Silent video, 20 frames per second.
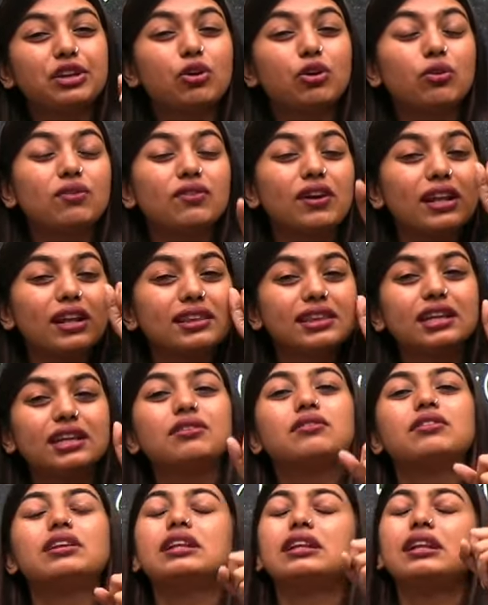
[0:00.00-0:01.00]
we know one
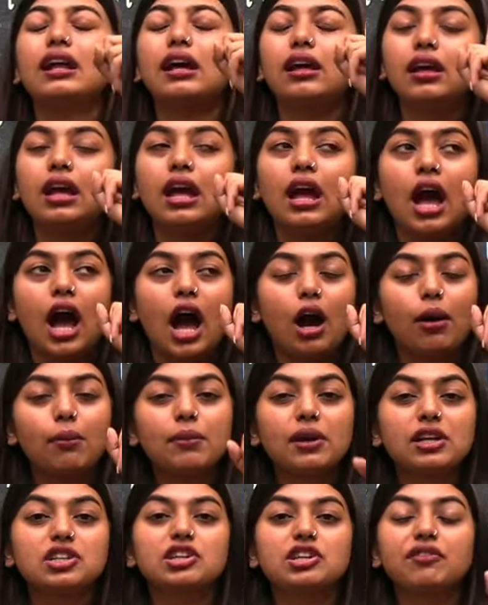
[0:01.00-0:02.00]
thing will not, how
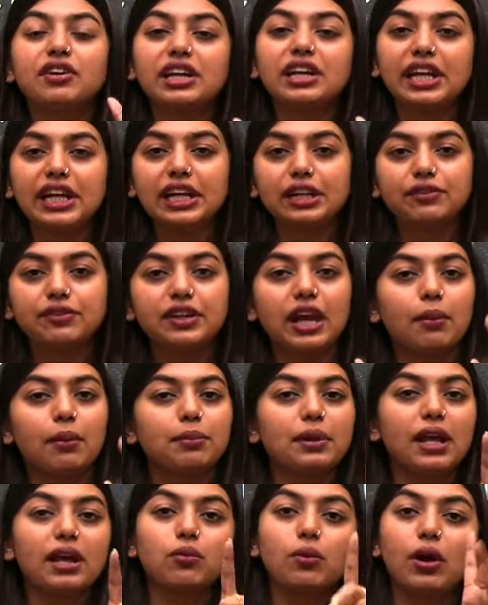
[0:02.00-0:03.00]
much ever heat we
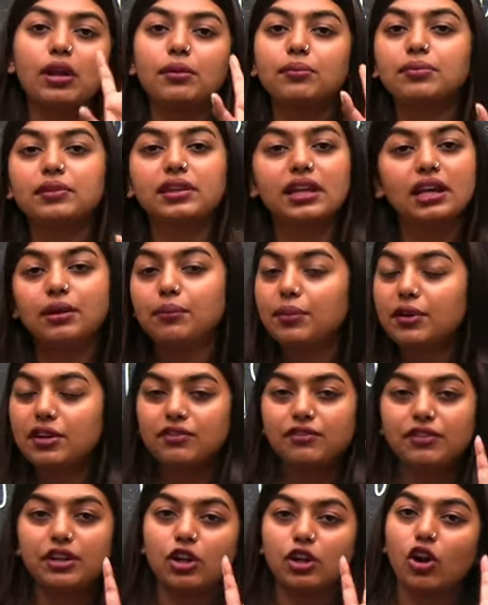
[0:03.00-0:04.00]
apply, one thing
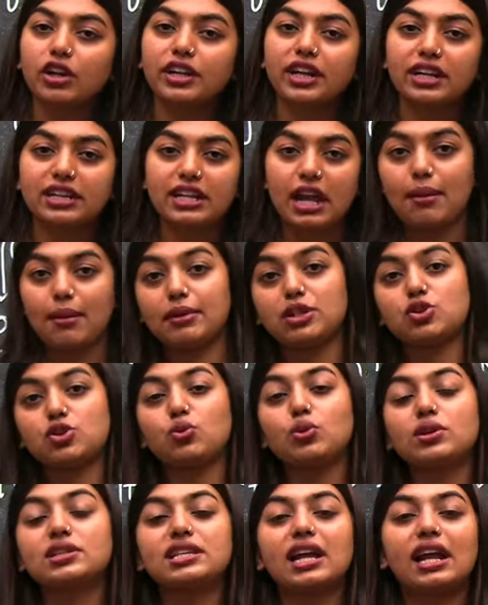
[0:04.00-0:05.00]
will not get damaged.
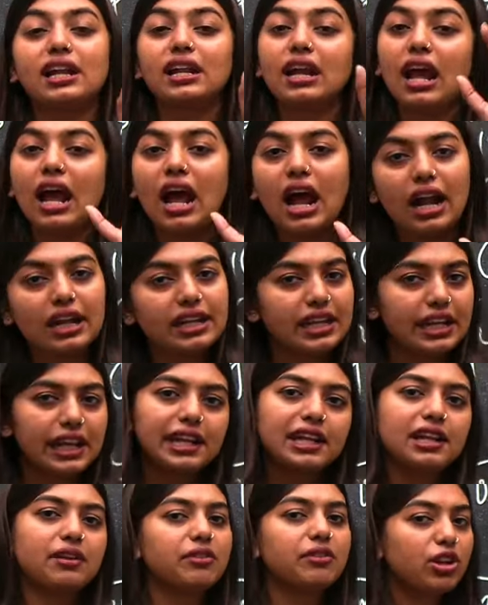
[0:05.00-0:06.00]
Who is that? Our
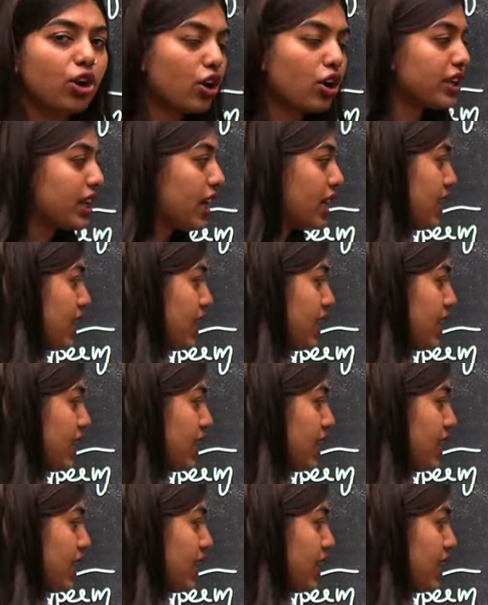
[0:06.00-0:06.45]
DNA will not